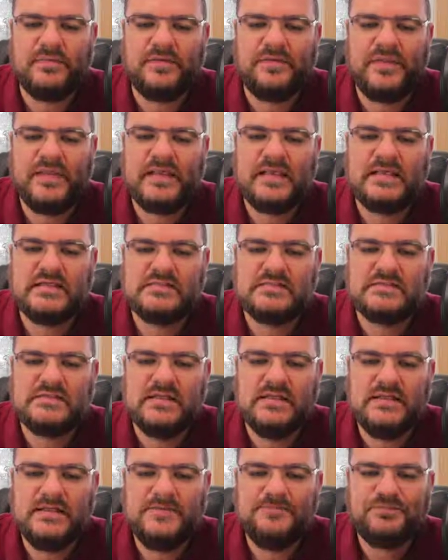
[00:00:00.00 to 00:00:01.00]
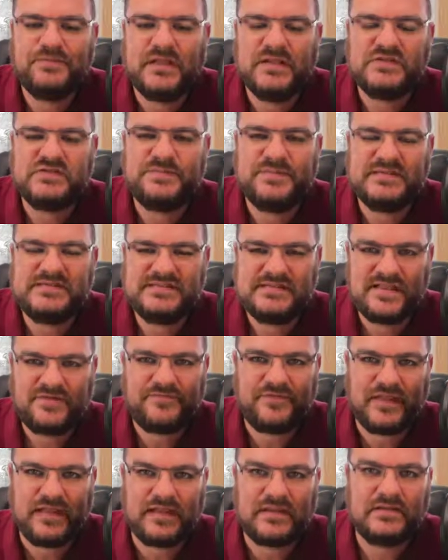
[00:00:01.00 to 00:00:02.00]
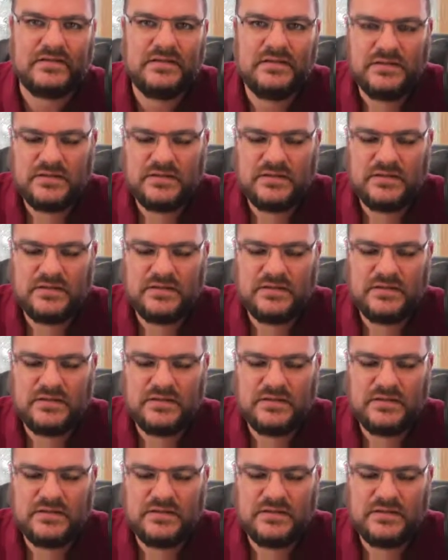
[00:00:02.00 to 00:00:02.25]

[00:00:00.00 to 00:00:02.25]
But this is specific